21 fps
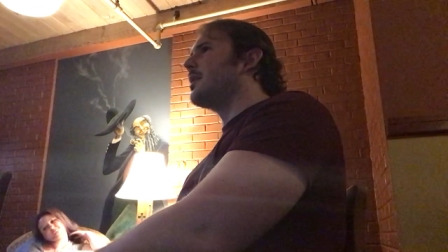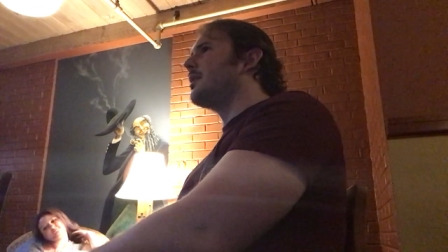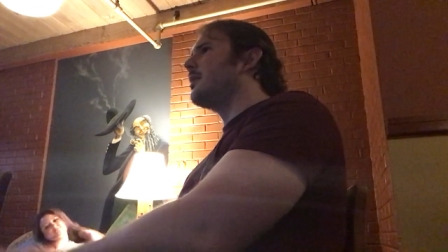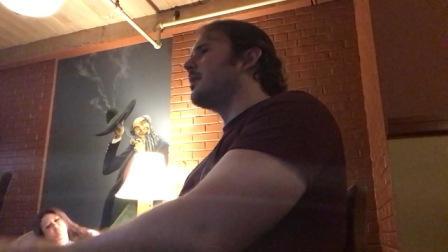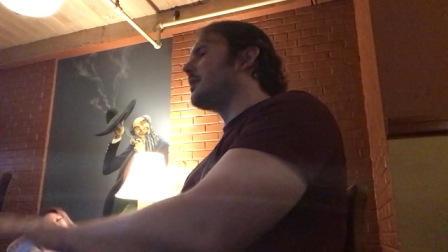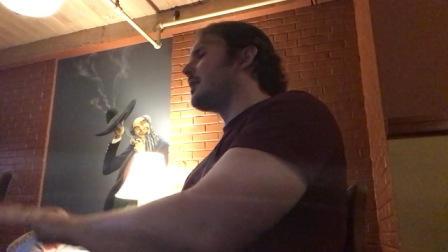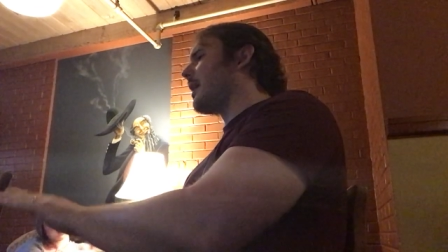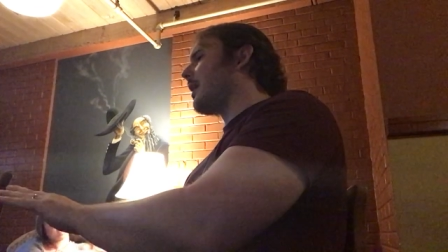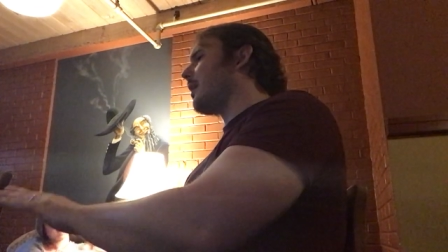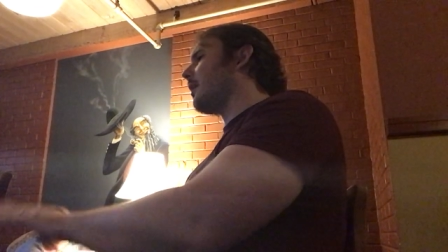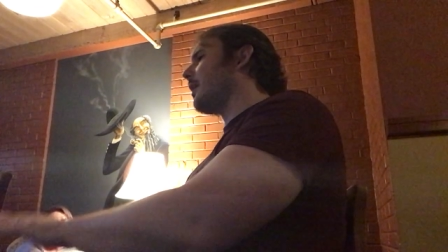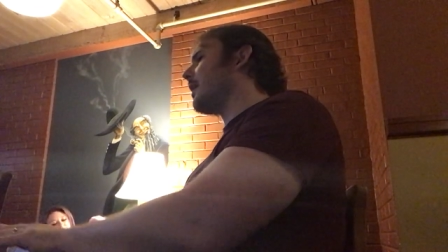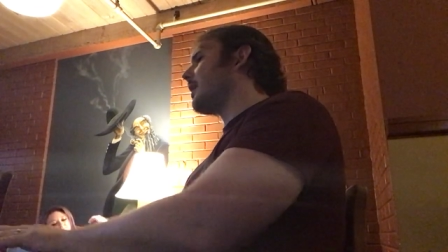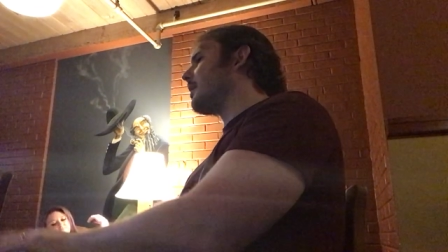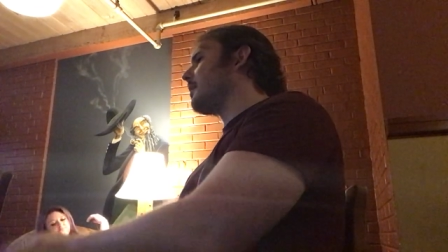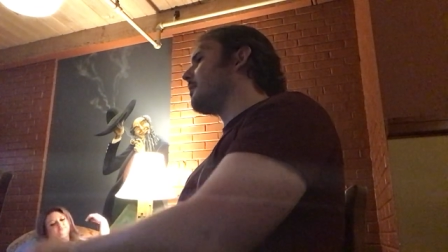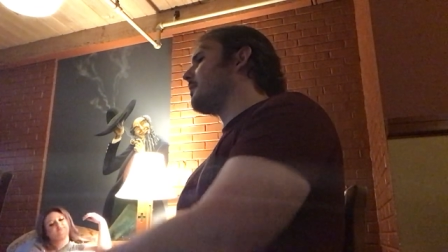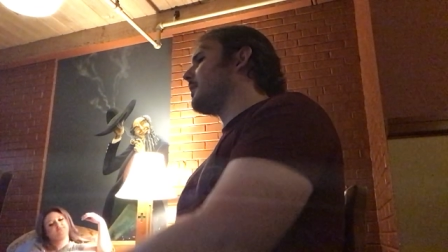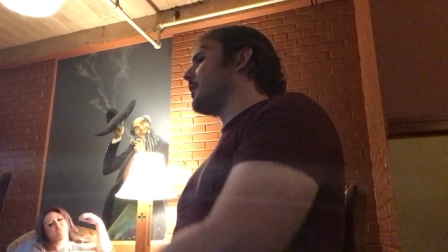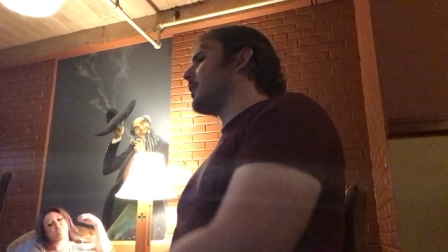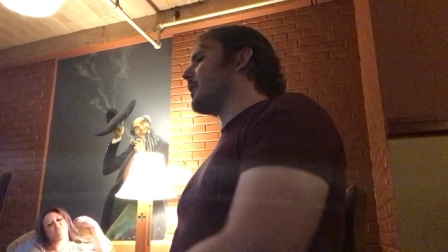didn't tell
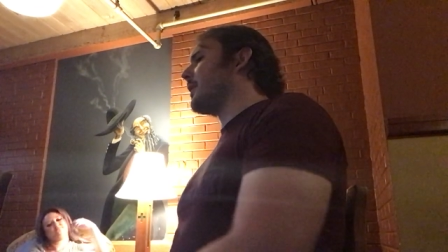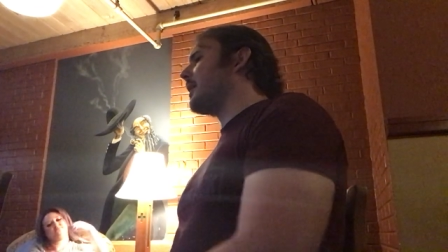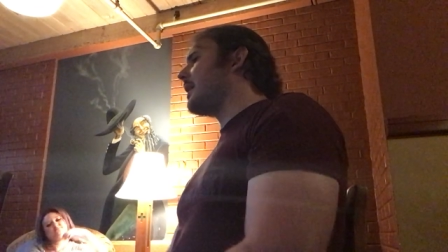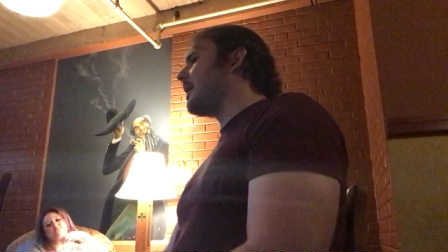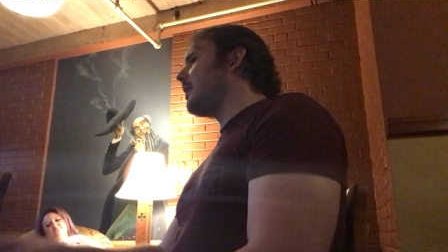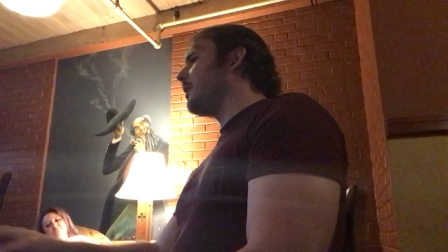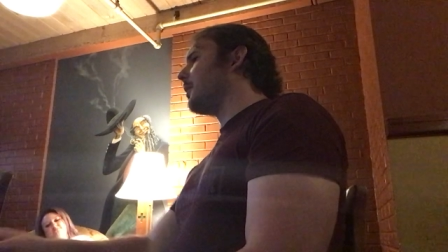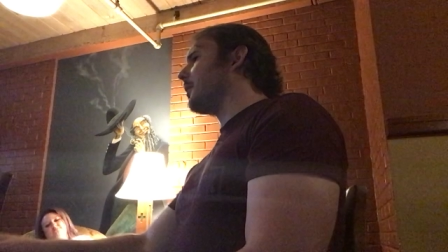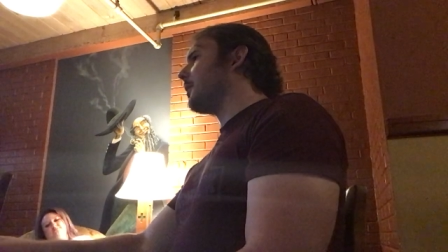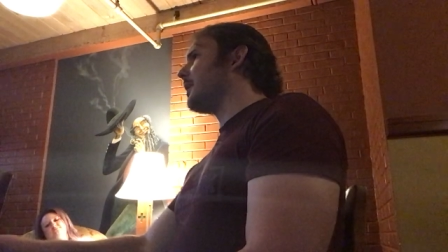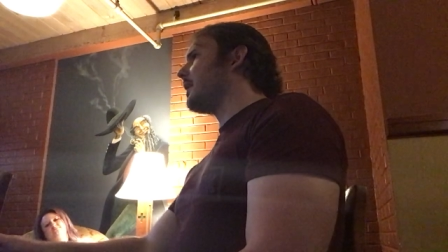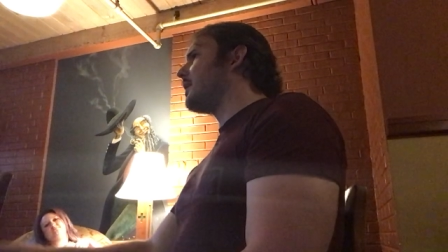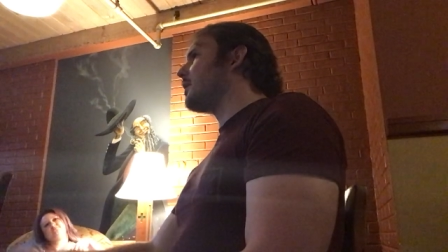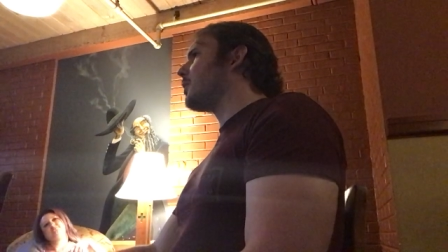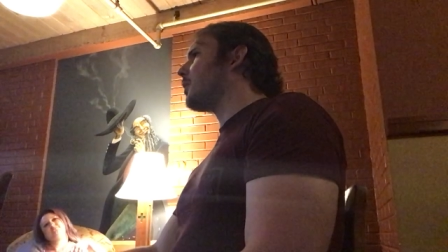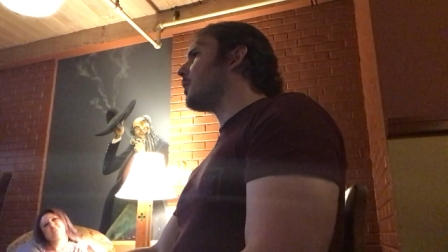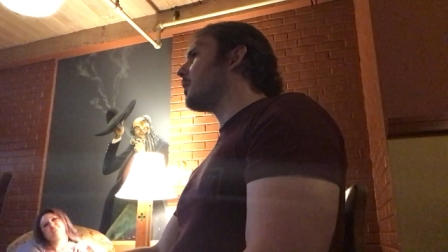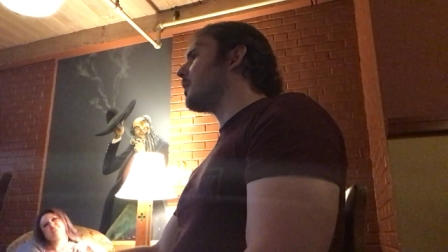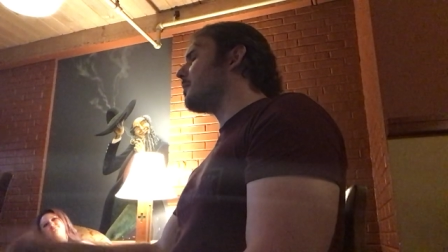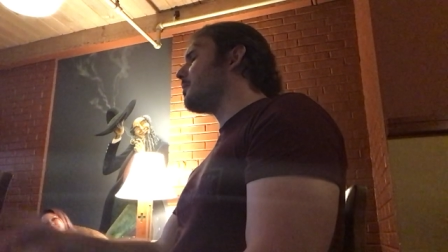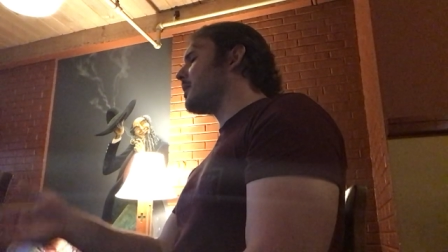him, You're healed. He
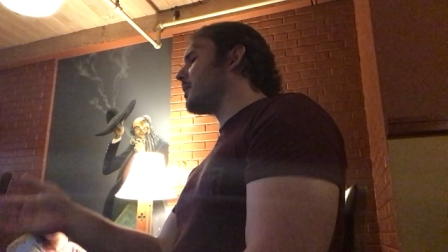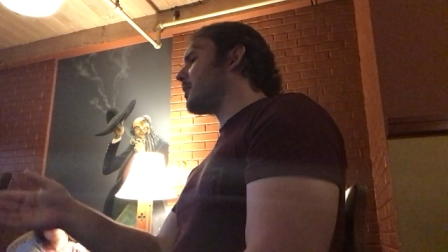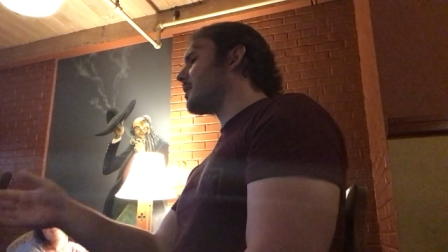told him,